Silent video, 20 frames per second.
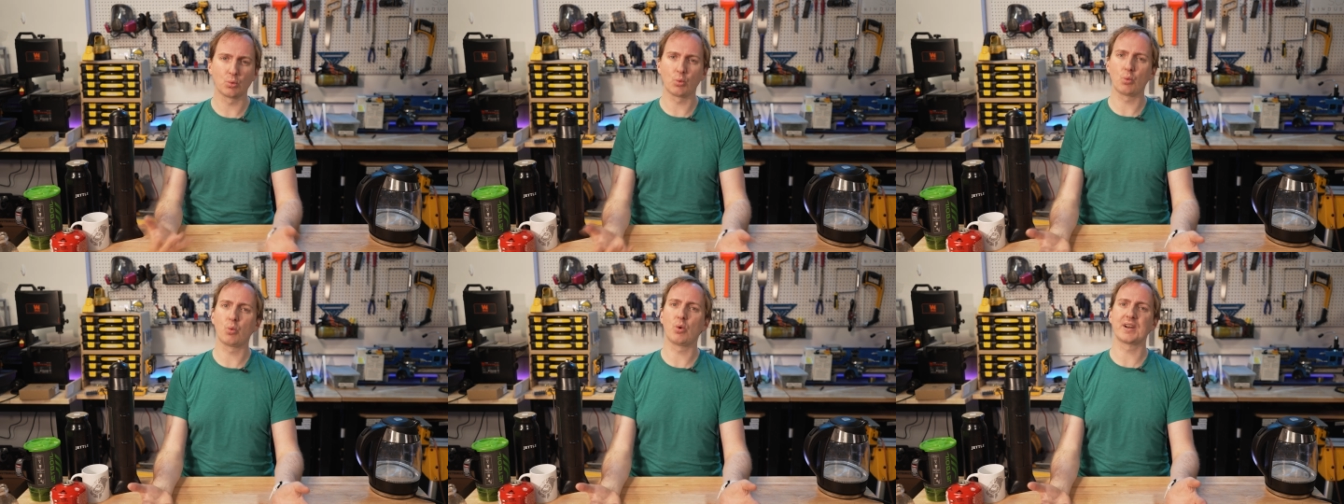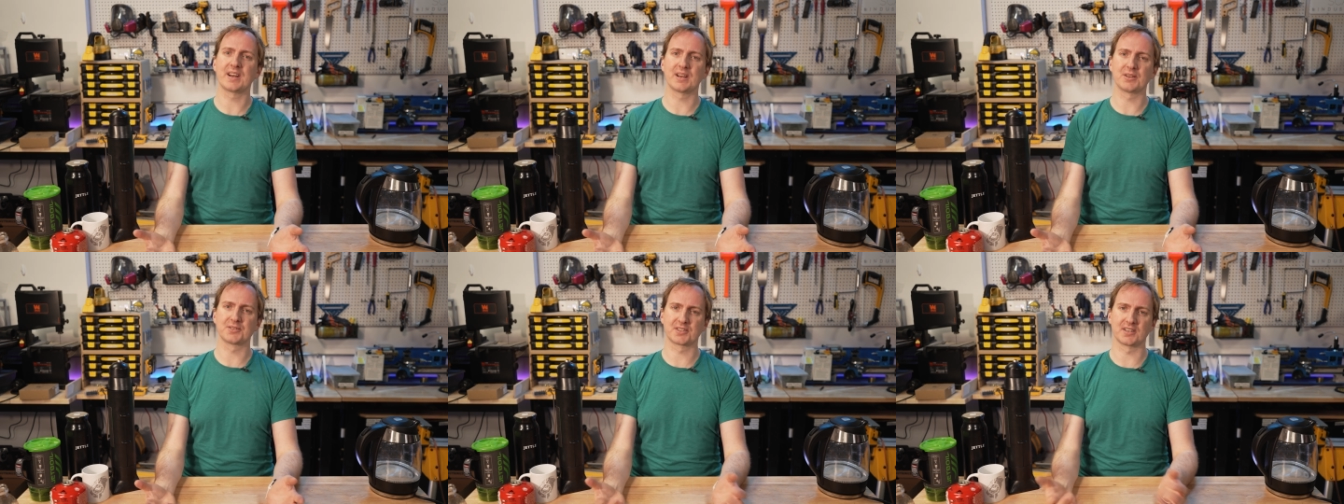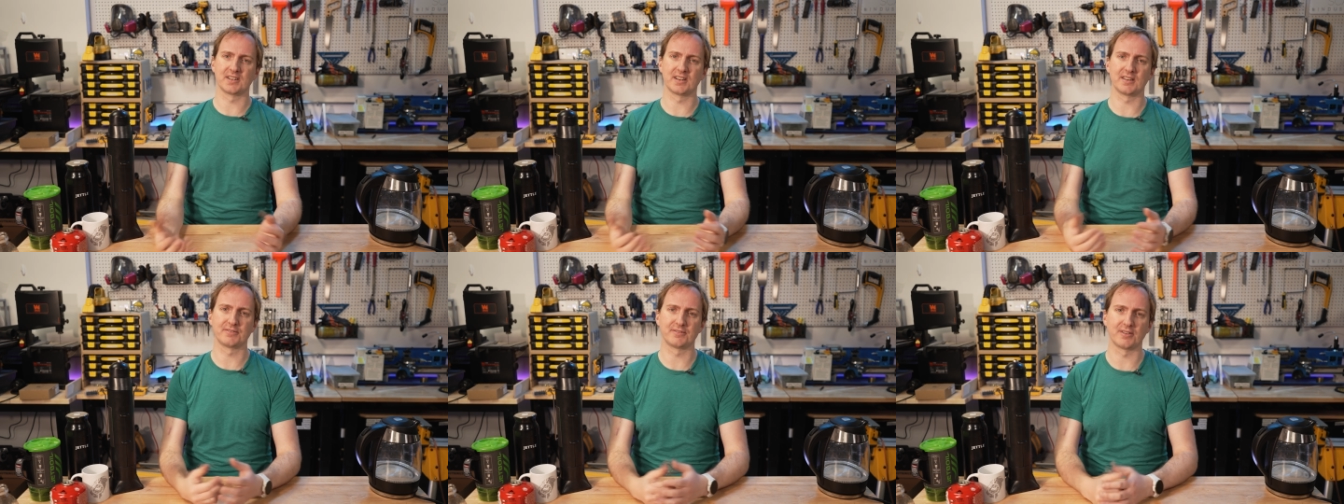what else
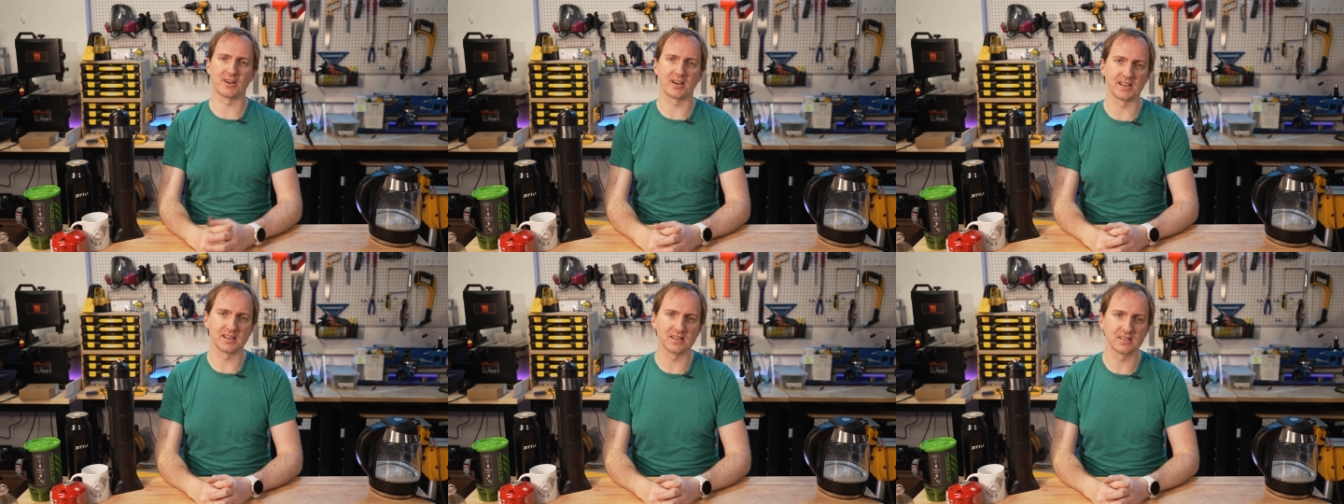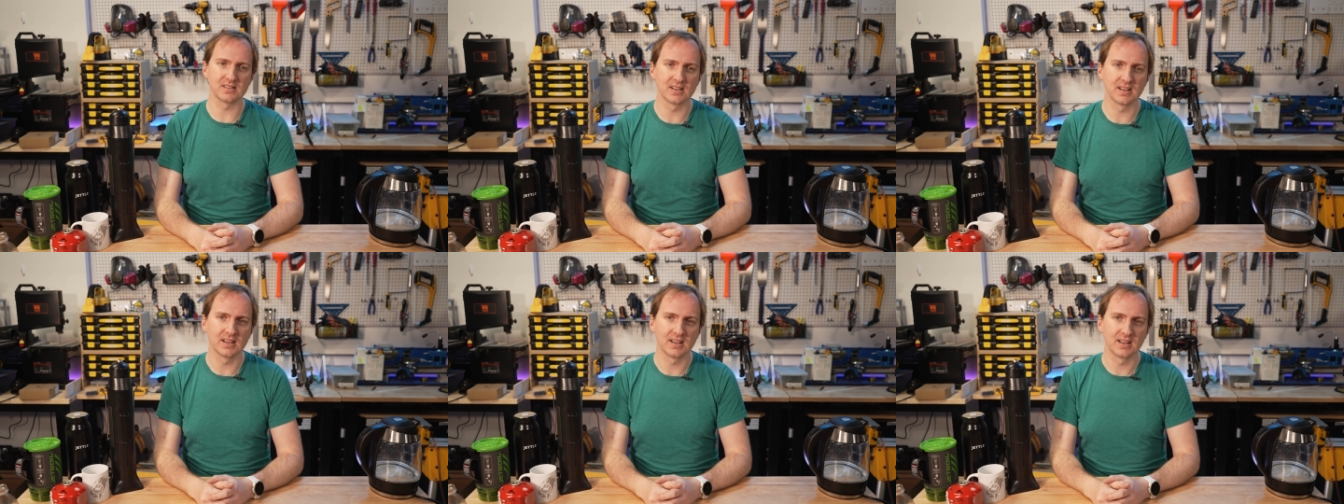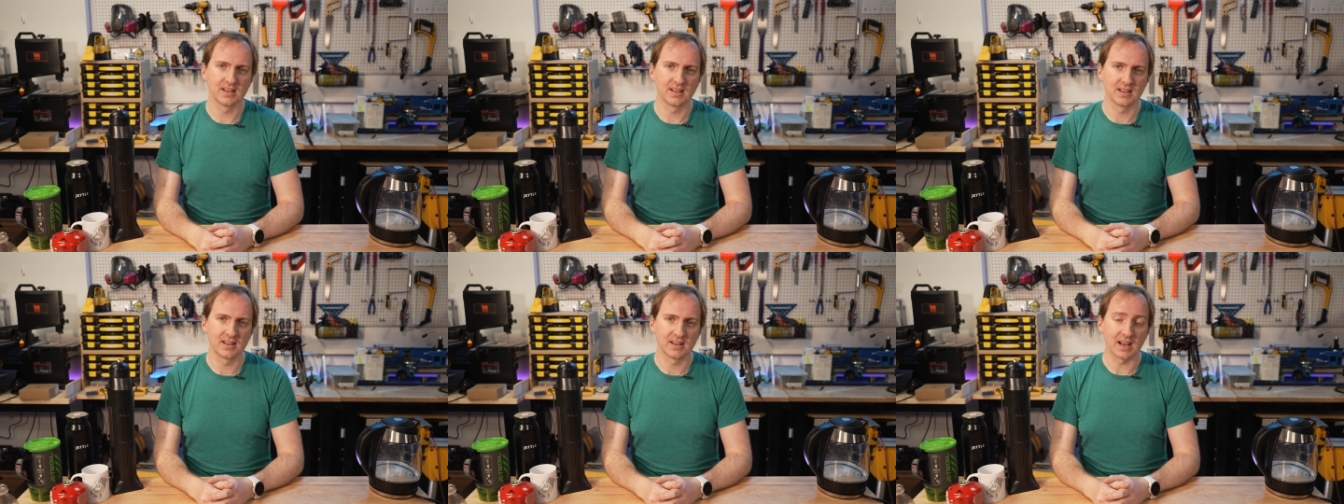can I find?
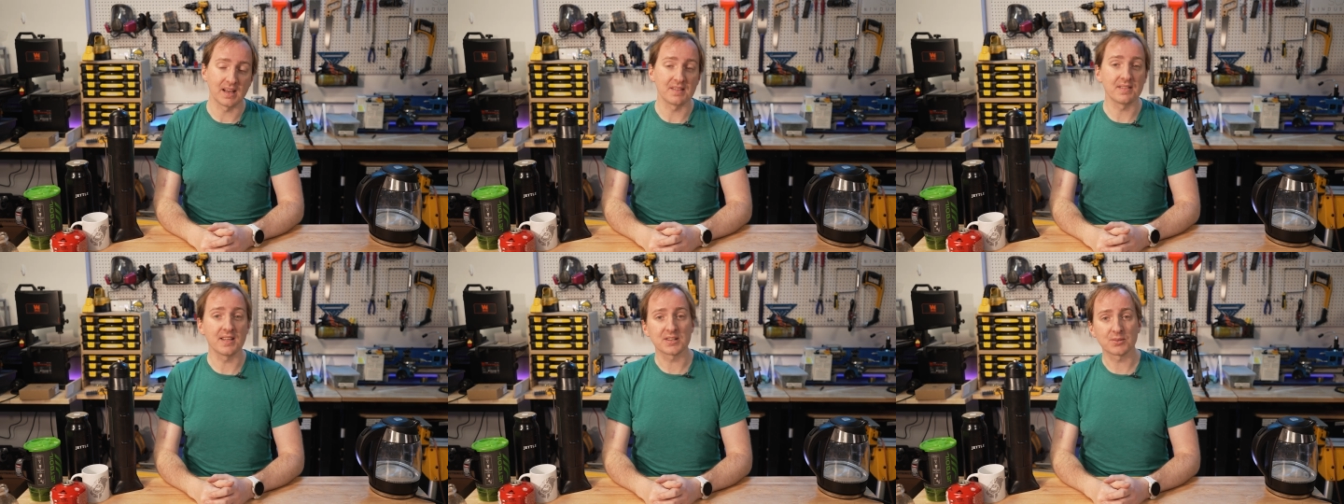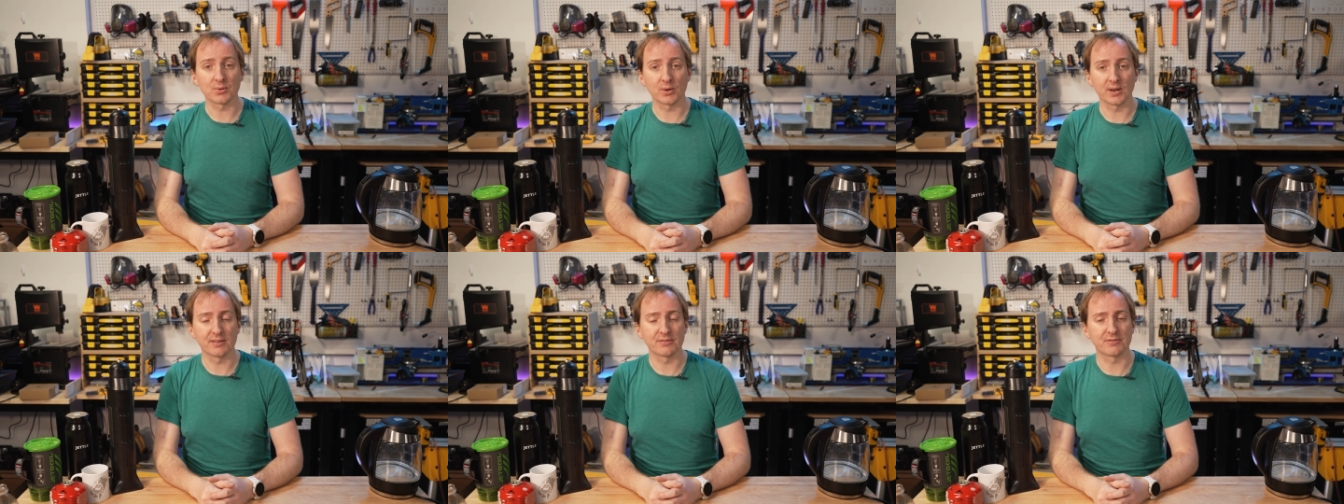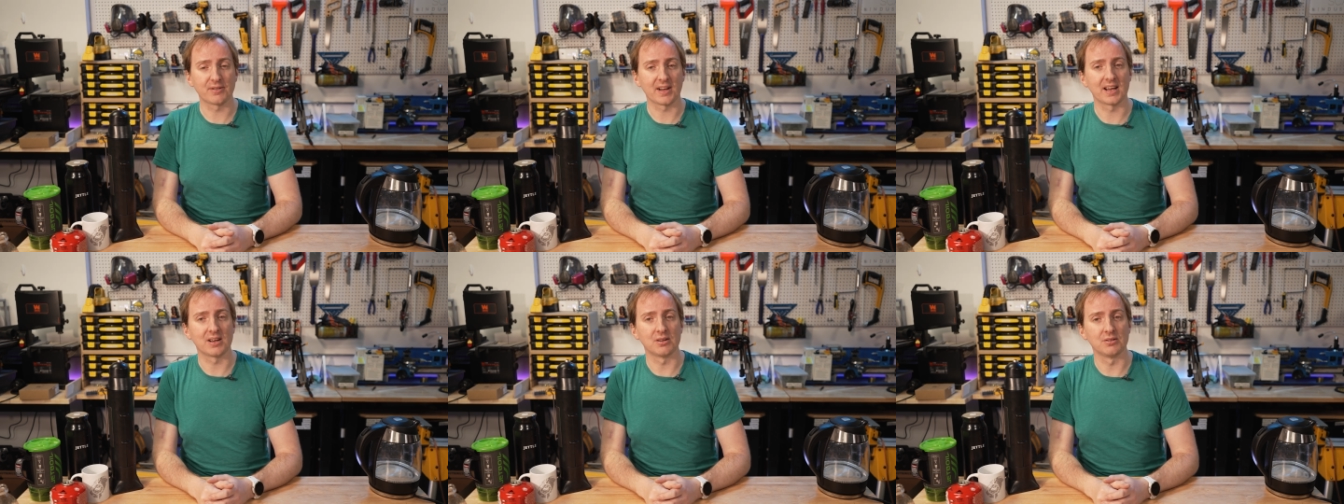And that's when I
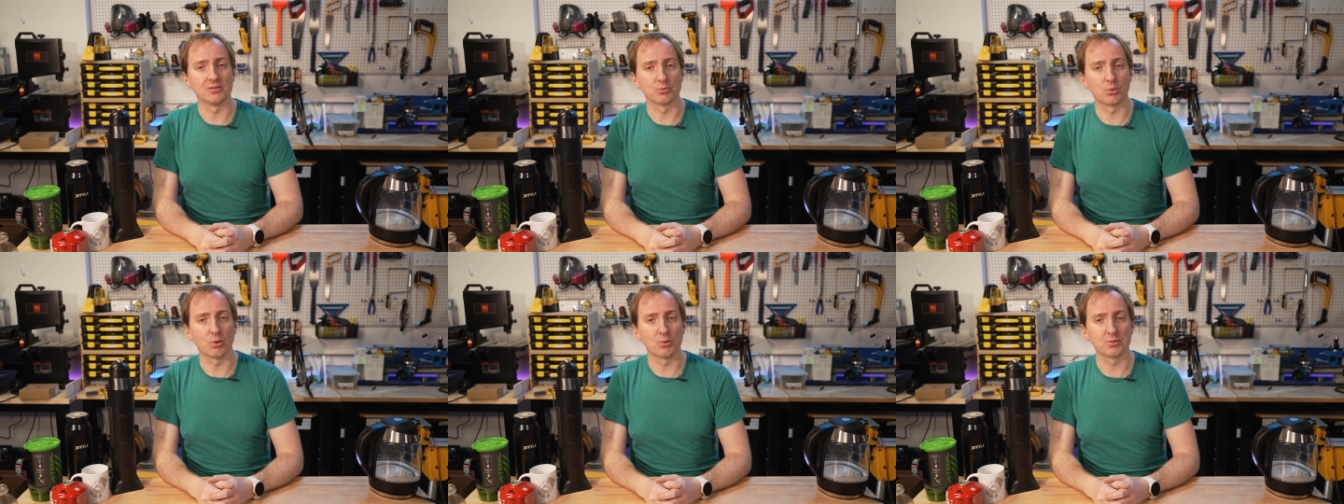found what